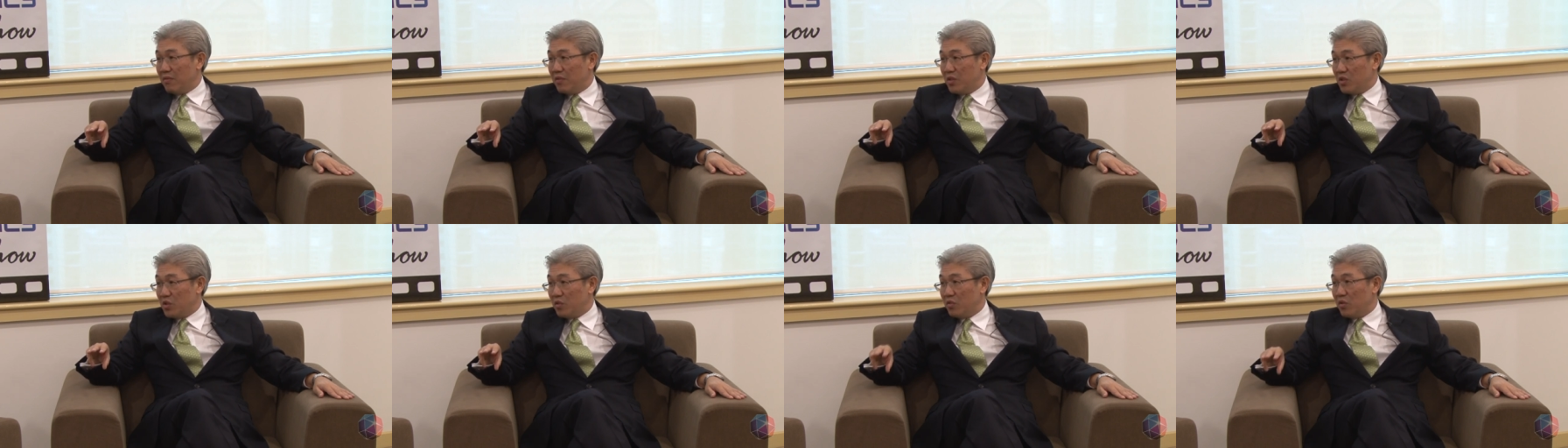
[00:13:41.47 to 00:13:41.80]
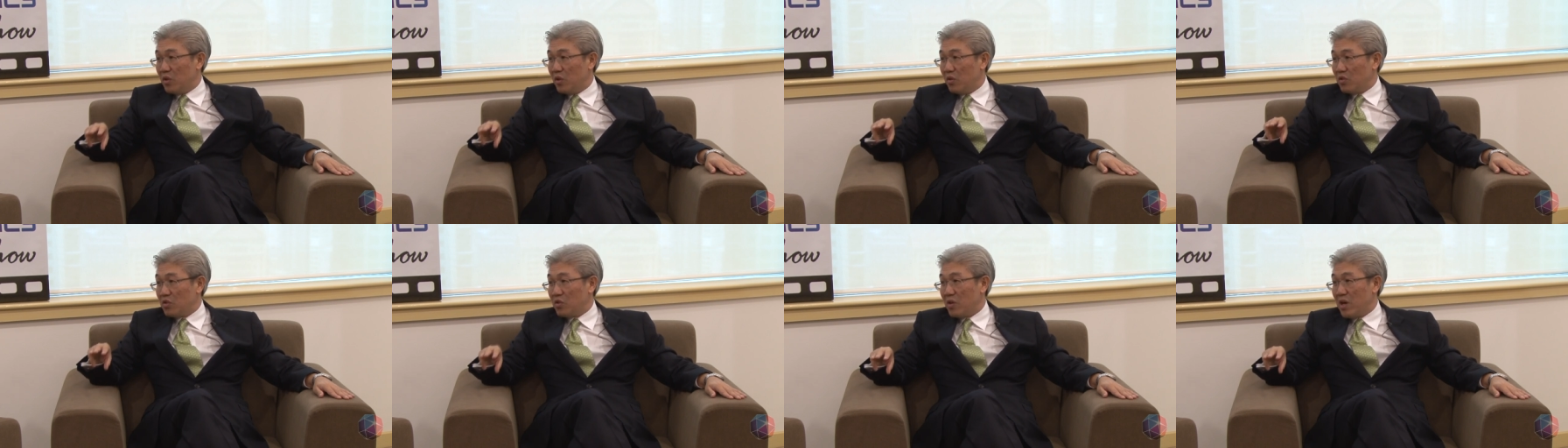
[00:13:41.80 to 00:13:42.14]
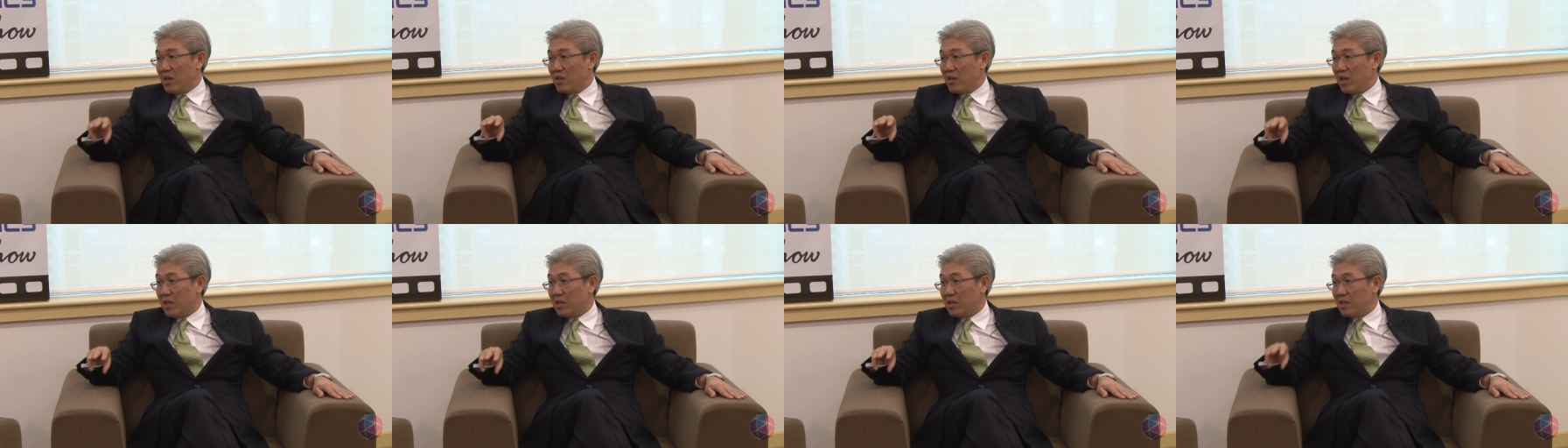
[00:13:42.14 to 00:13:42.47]
first of all
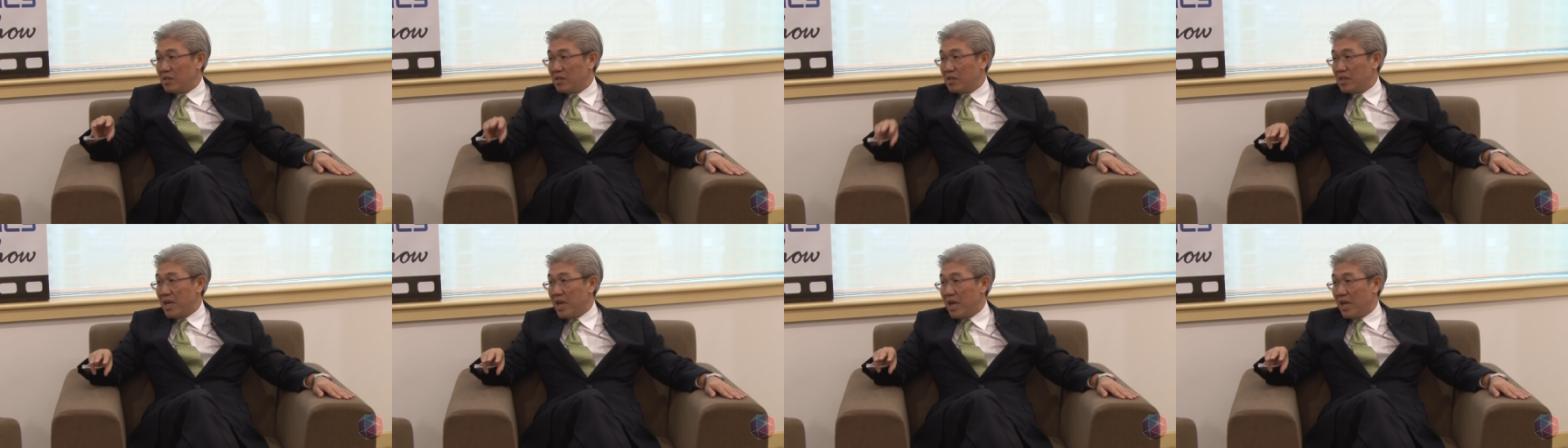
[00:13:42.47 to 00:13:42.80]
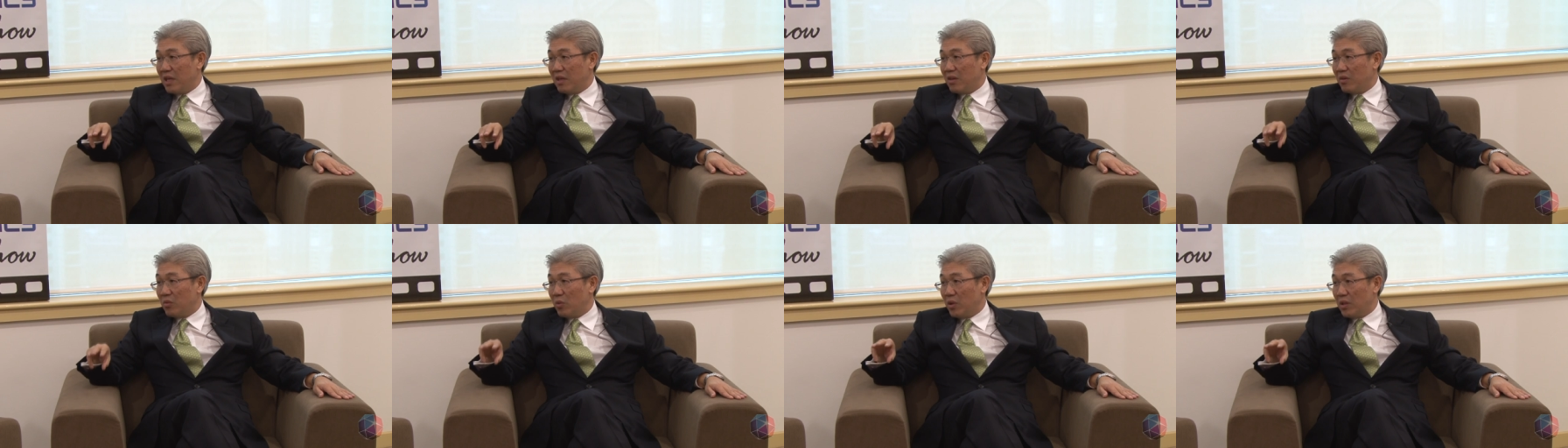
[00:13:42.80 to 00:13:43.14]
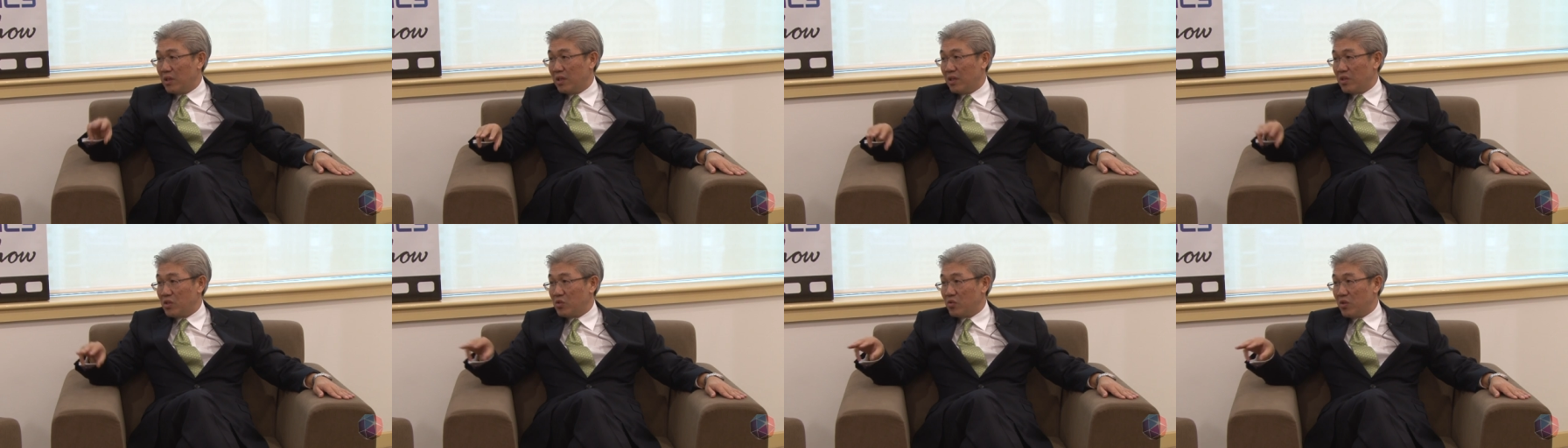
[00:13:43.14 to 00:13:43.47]
trying to understand
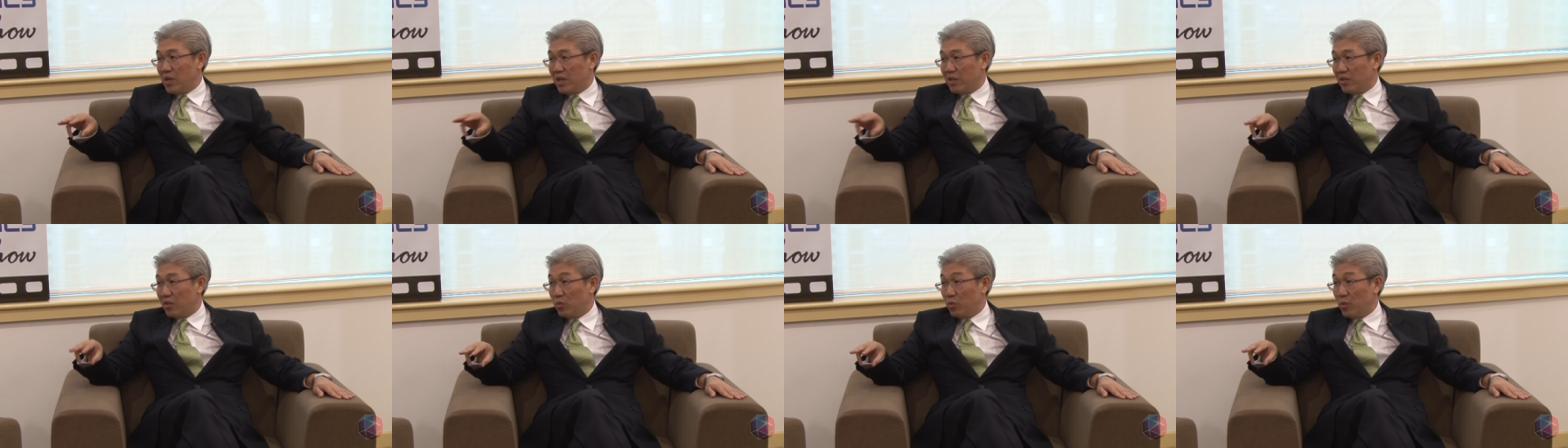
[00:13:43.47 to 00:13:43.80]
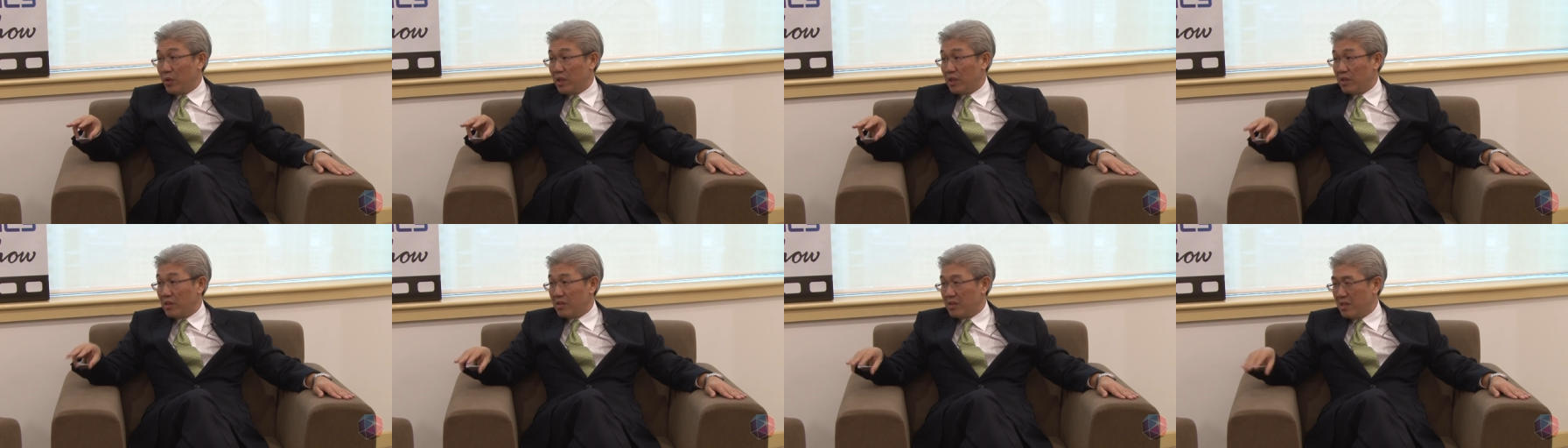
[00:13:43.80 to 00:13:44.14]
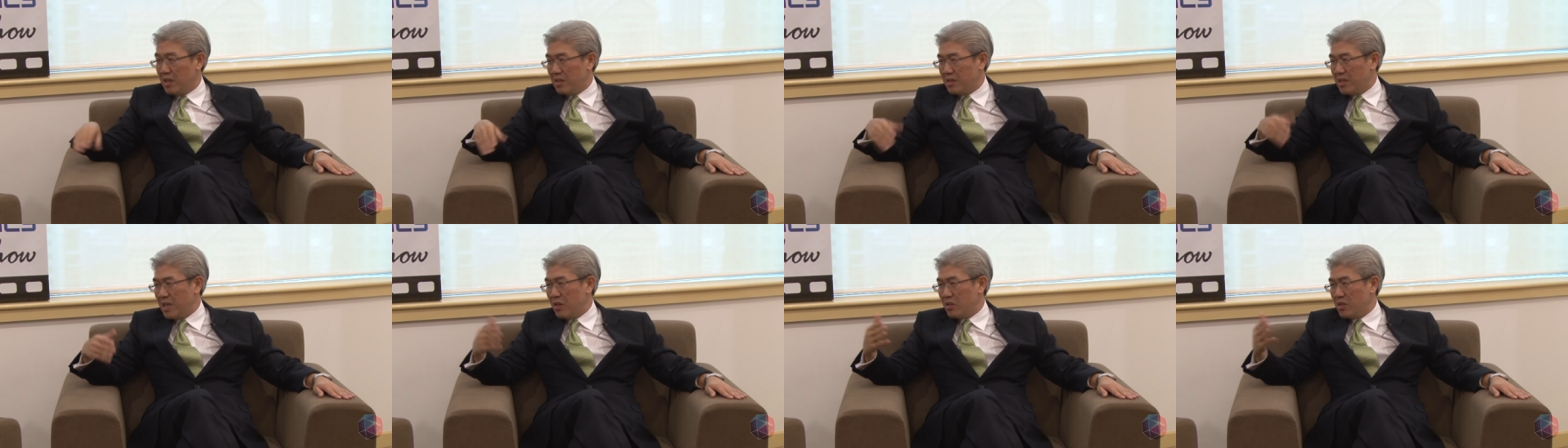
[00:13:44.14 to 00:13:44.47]
what their strengths or weaknesses.
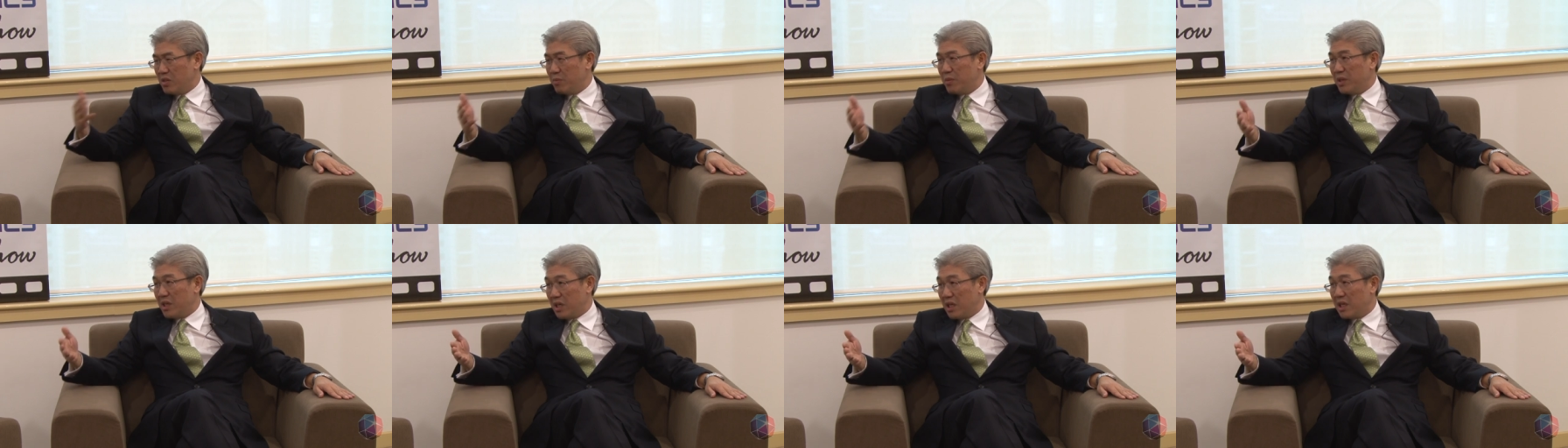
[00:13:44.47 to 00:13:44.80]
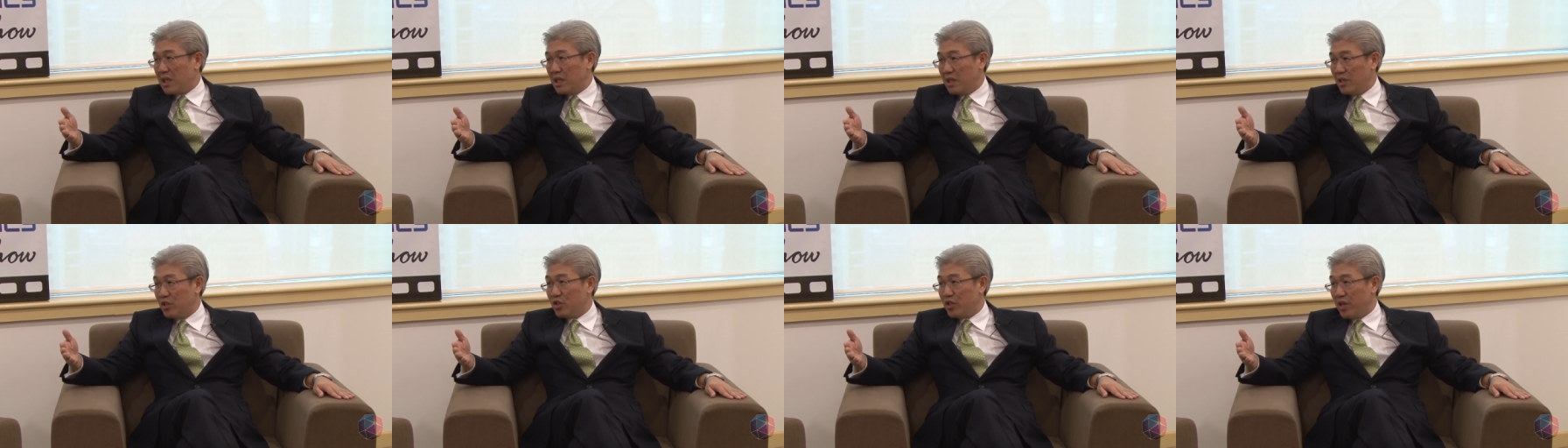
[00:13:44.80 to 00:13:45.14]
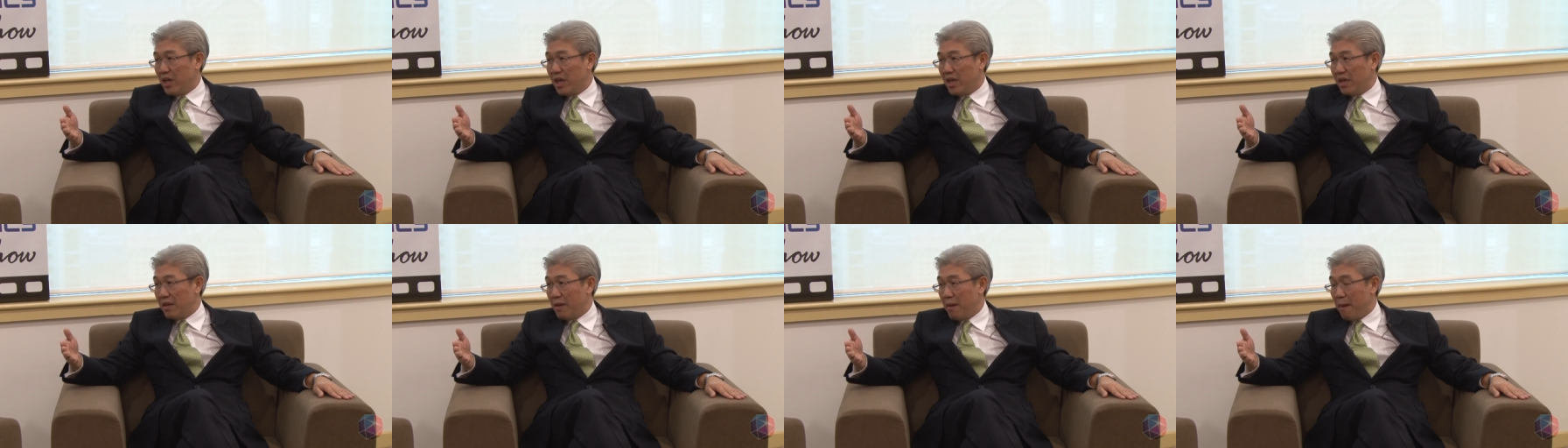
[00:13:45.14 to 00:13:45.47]
It sounds a bit
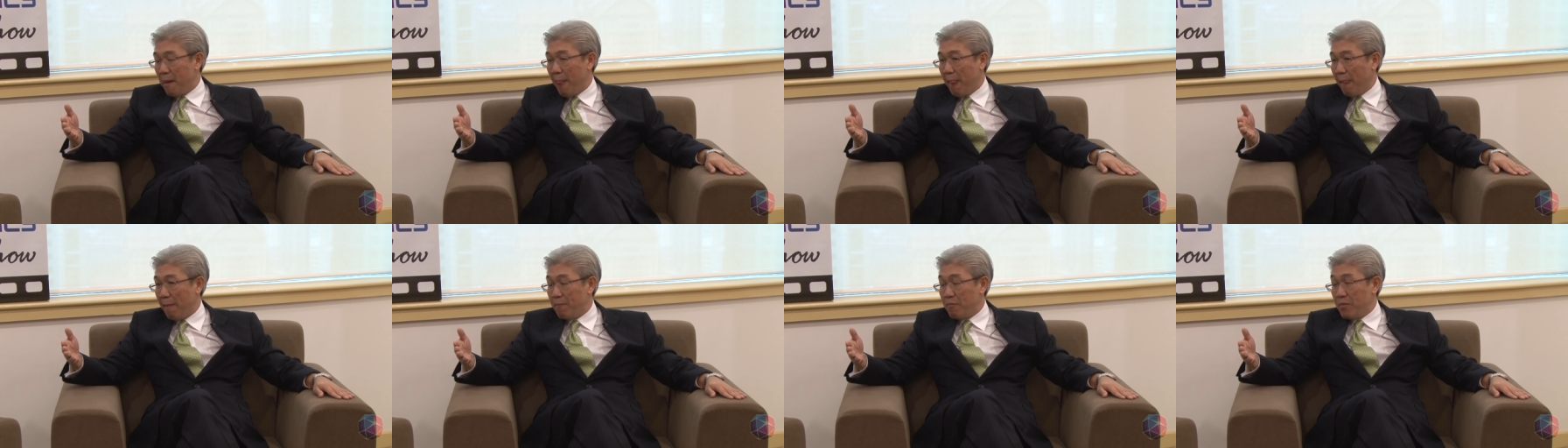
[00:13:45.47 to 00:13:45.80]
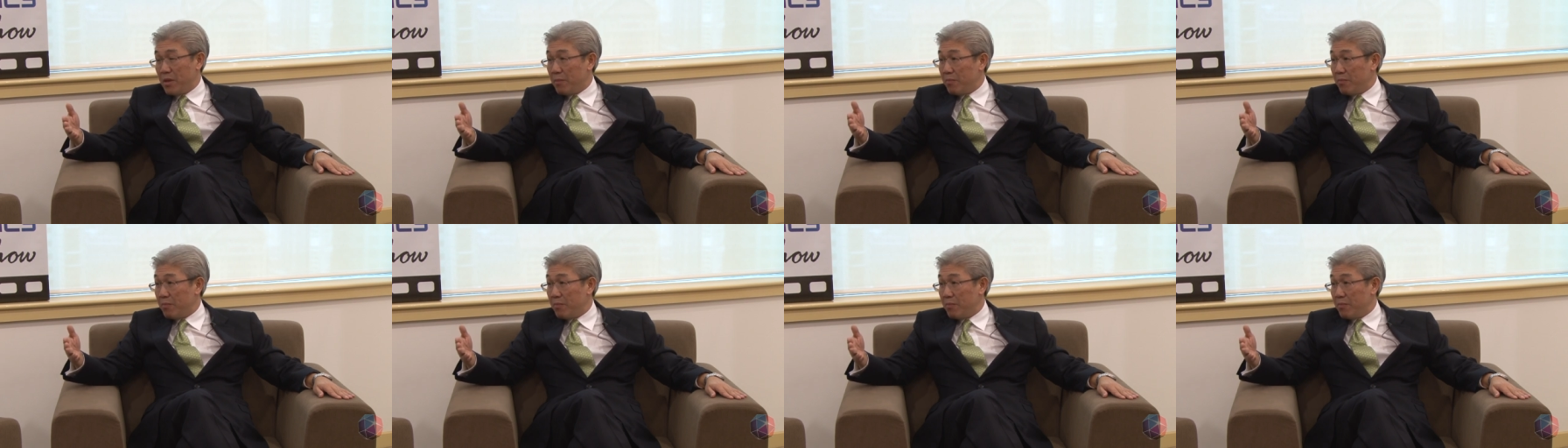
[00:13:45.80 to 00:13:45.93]
cliche, yeah, yeah.